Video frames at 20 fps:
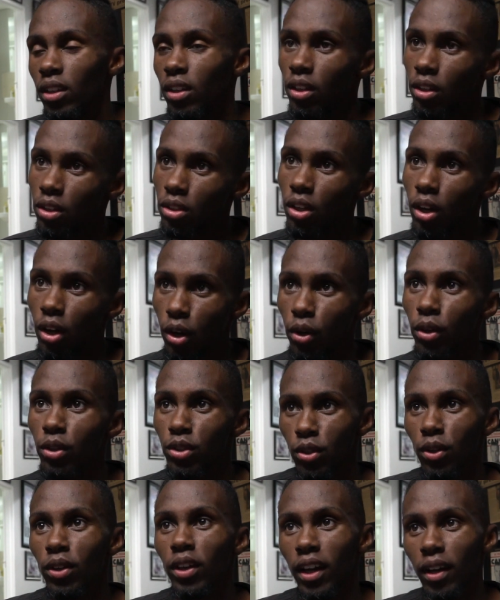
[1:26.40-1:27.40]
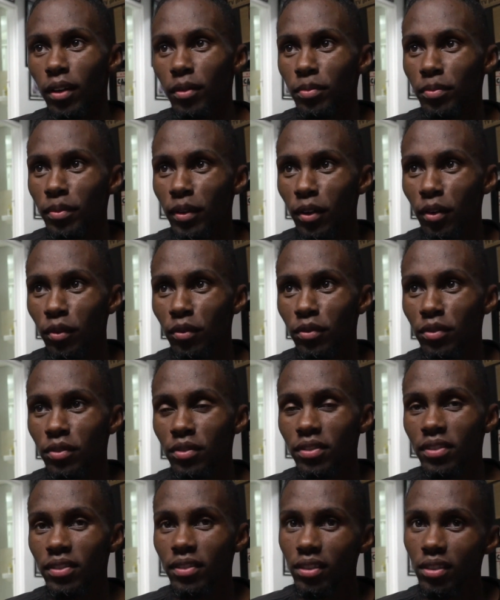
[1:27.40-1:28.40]
So also,
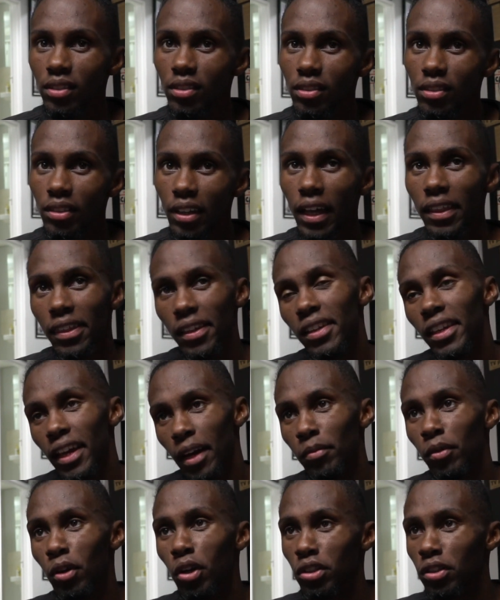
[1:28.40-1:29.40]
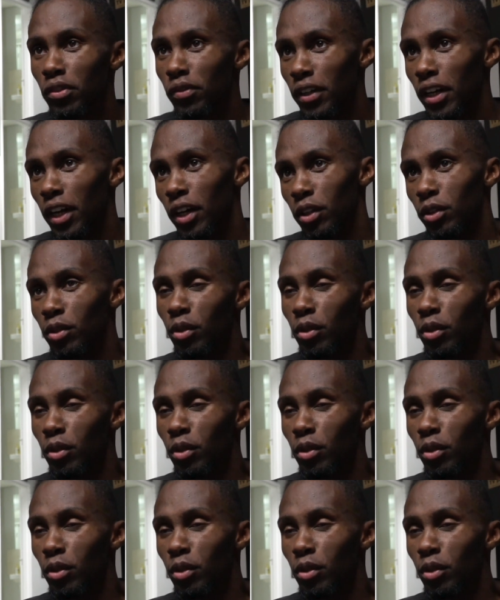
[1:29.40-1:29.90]
I think because of Ricardo.